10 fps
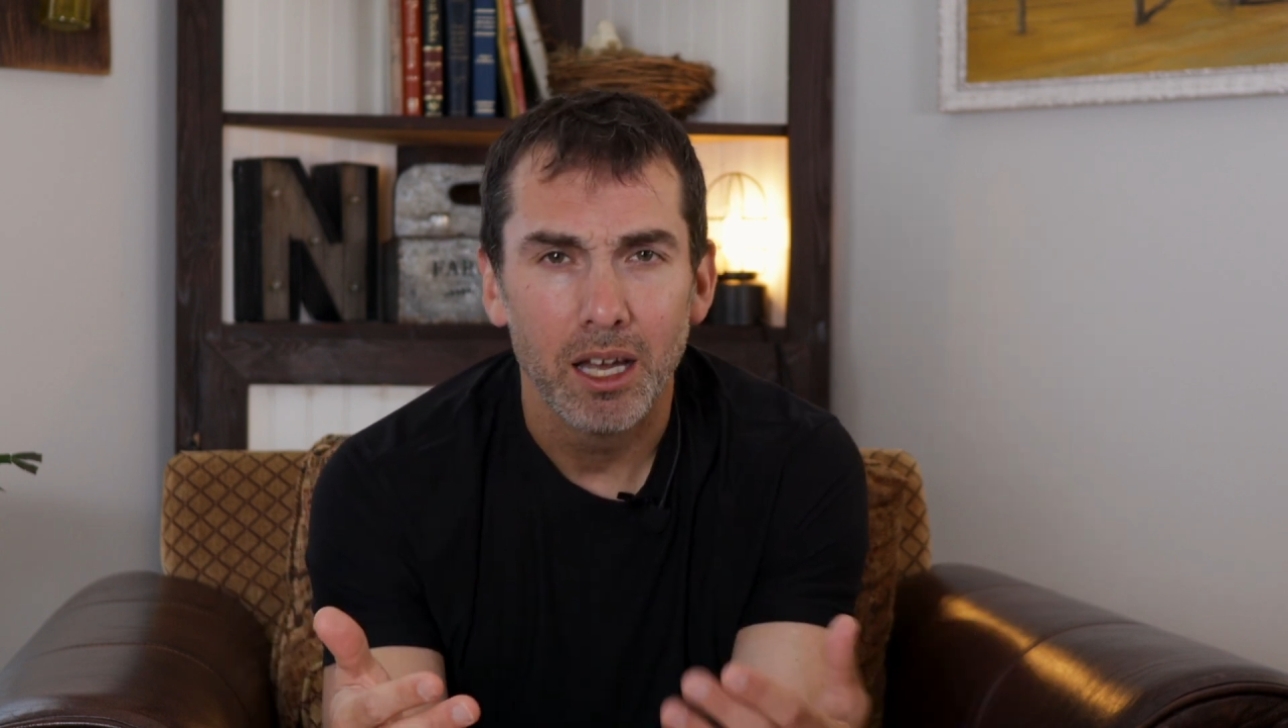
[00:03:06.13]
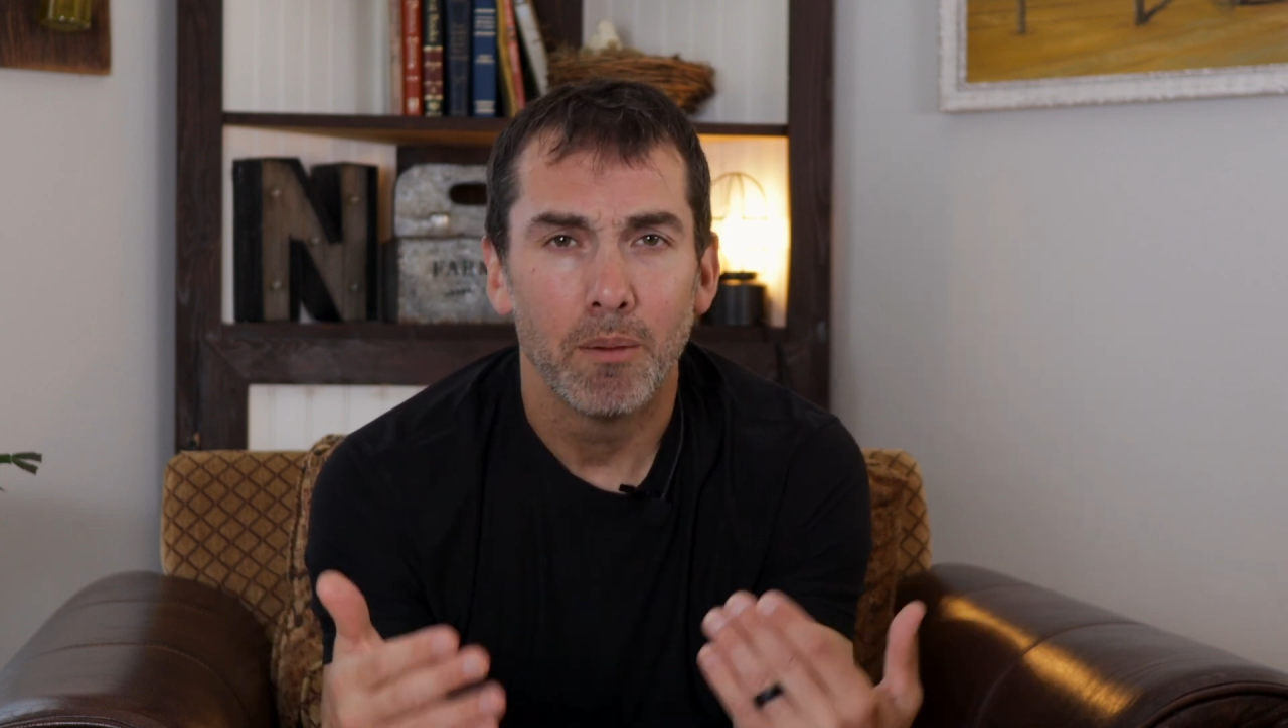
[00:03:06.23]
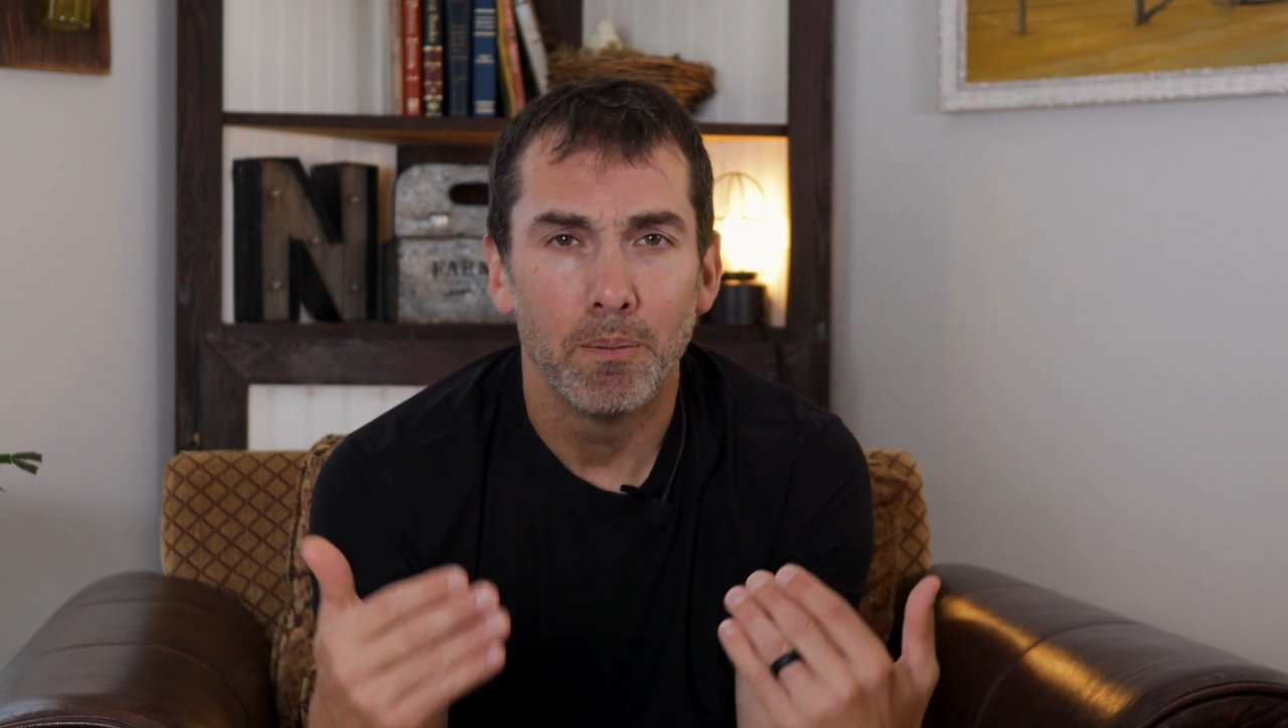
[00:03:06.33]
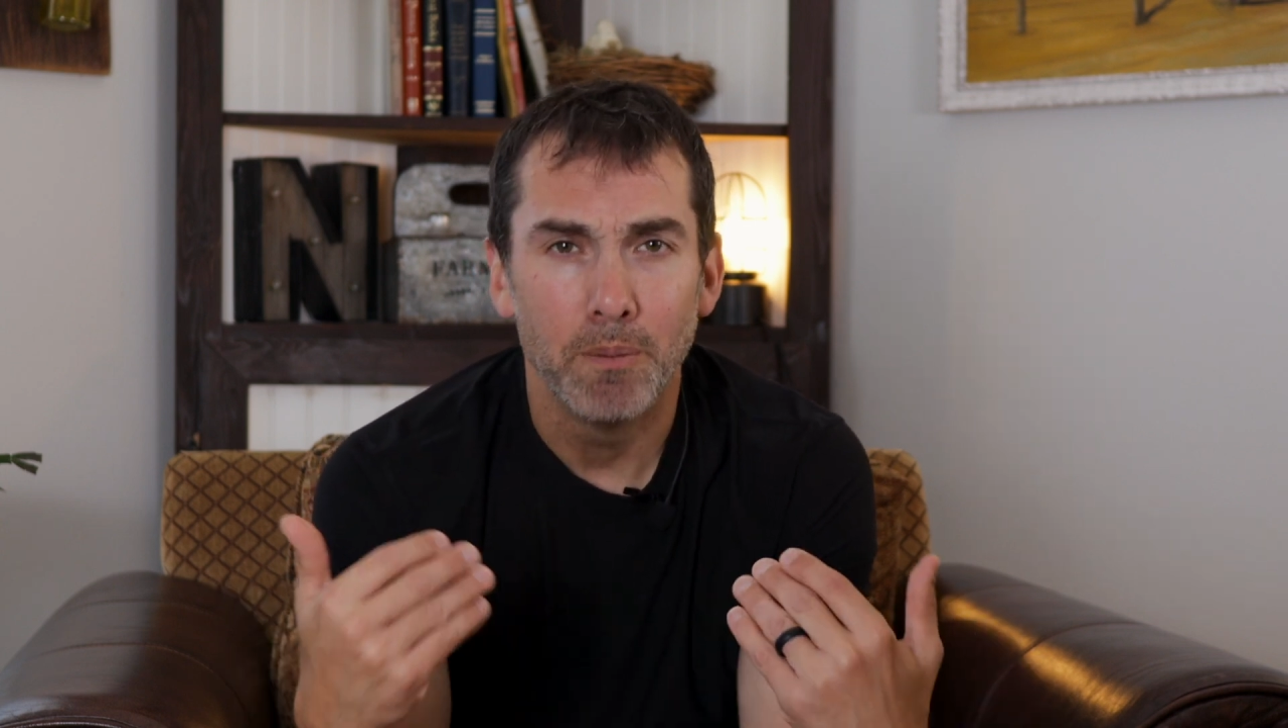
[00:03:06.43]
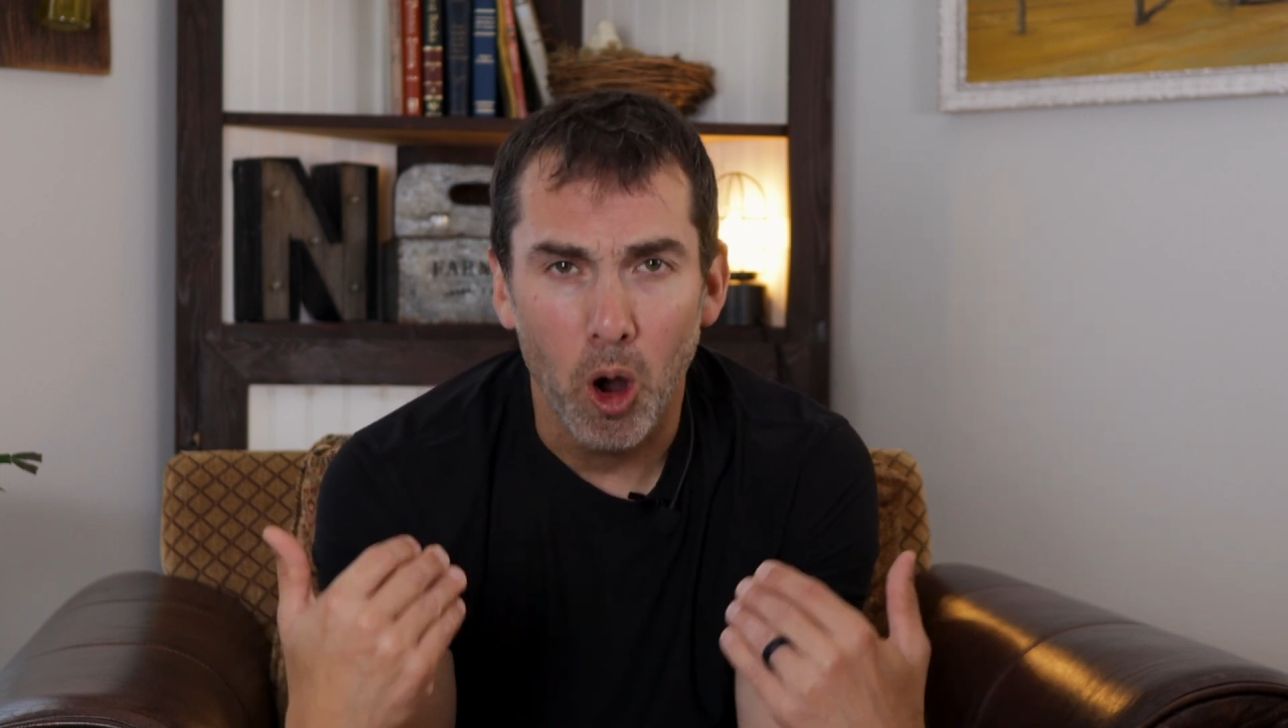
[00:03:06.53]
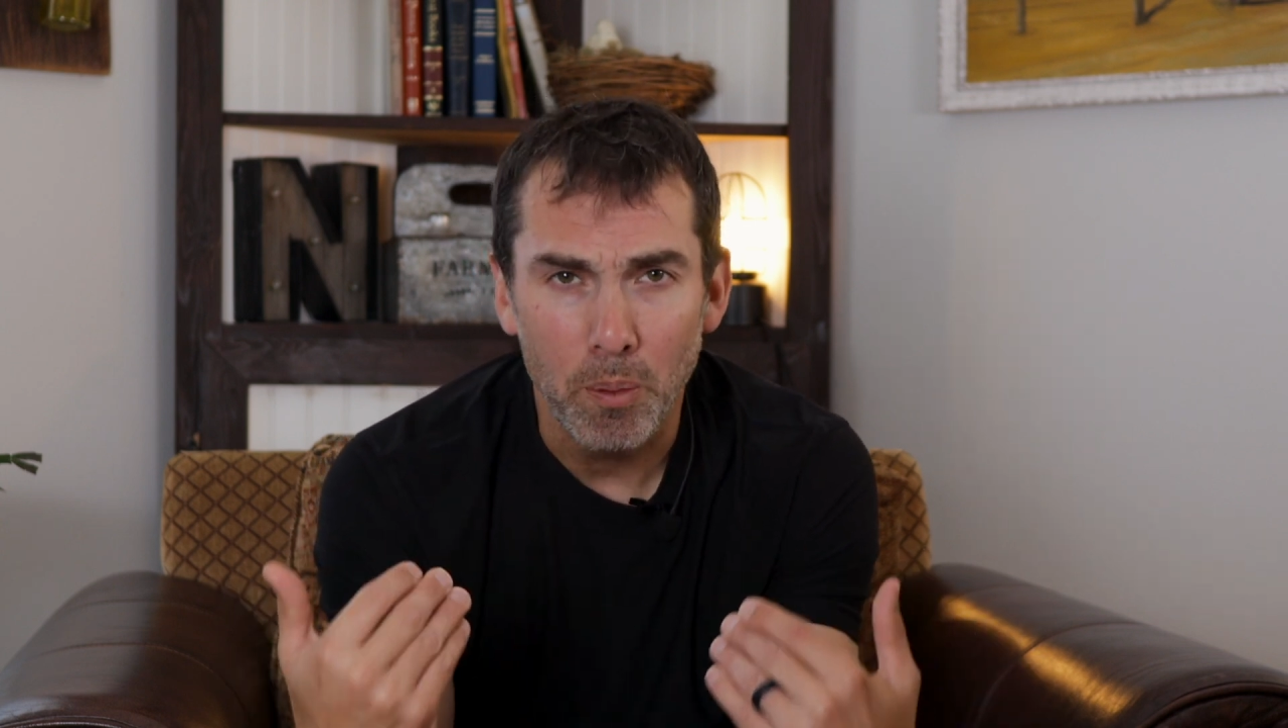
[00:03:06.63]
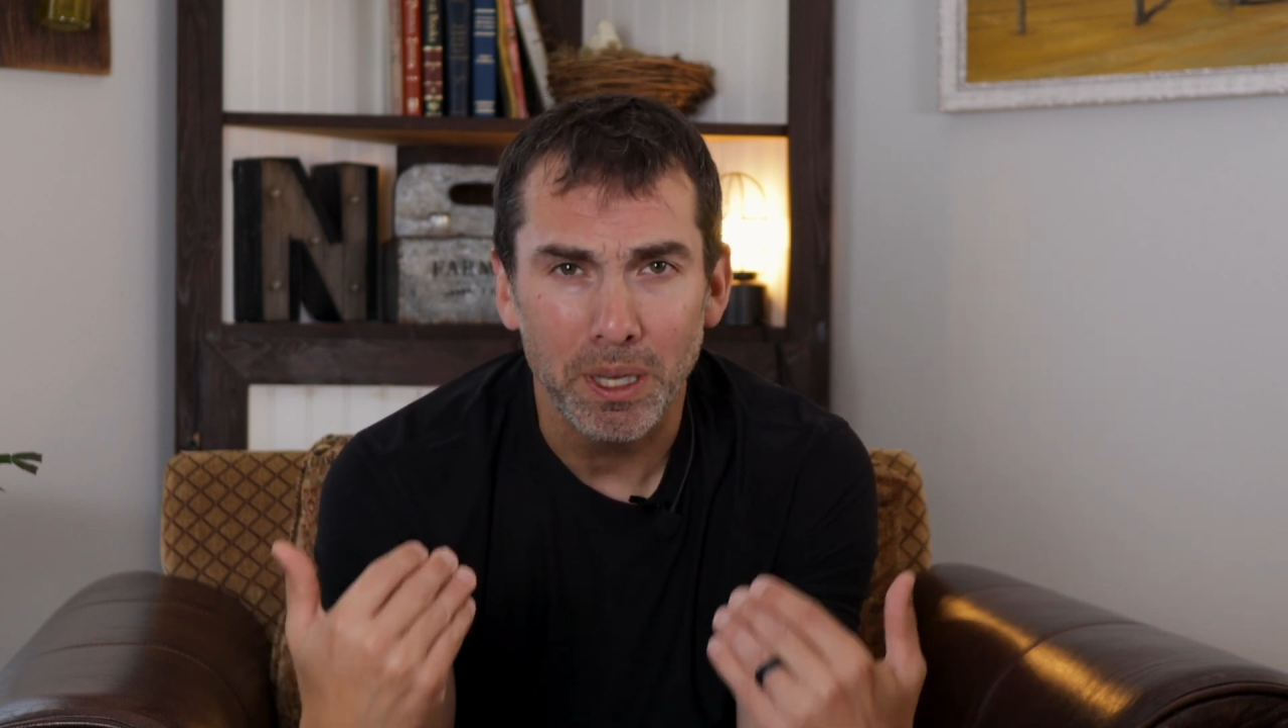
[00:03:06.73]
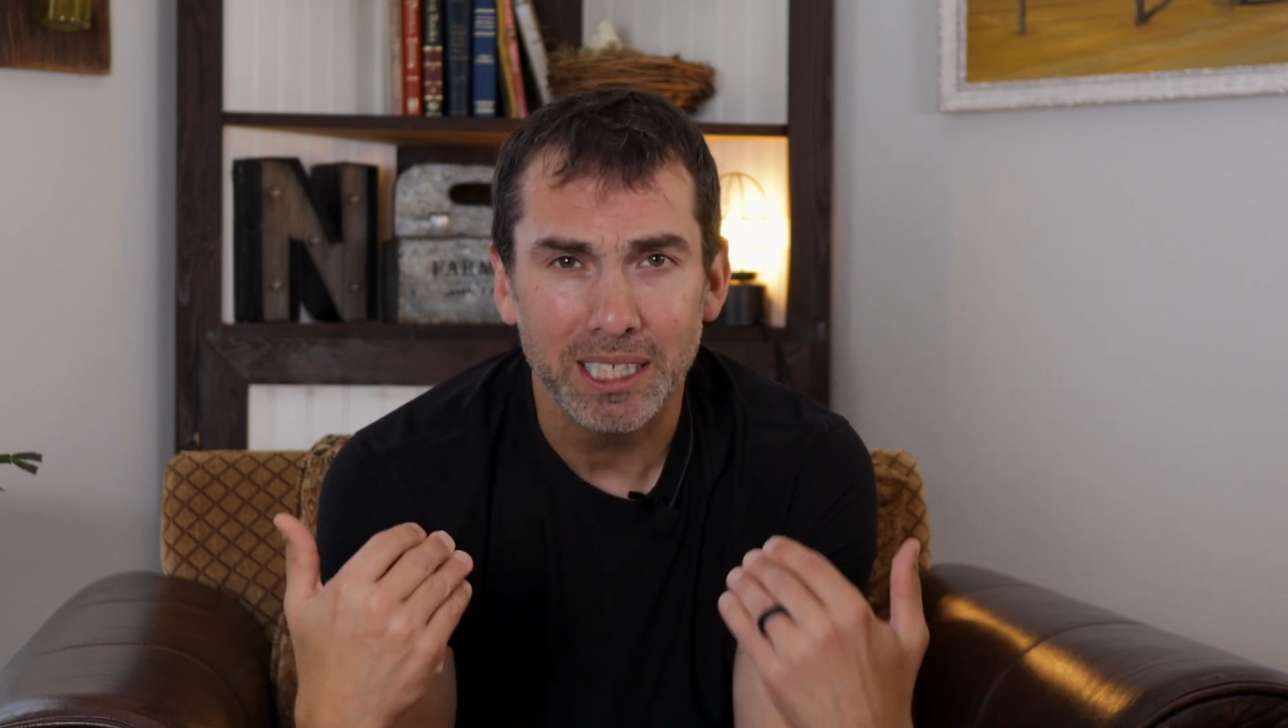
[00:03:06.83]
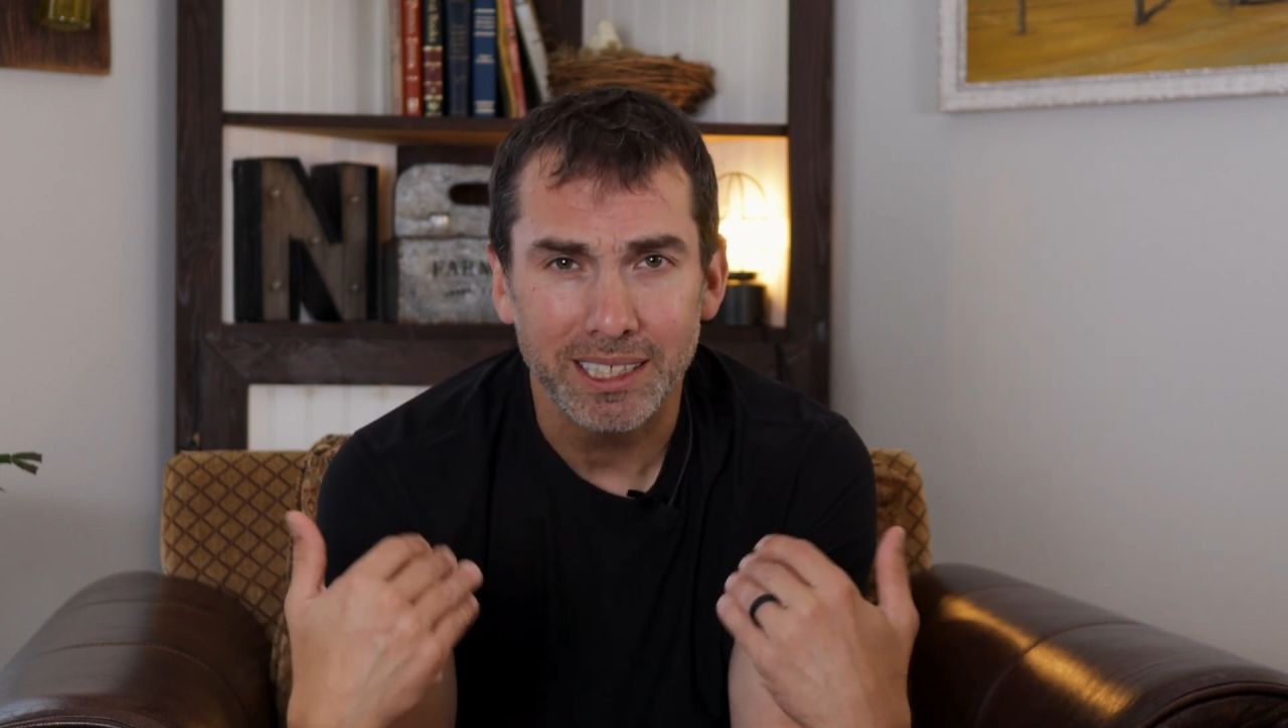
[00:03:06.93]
mopey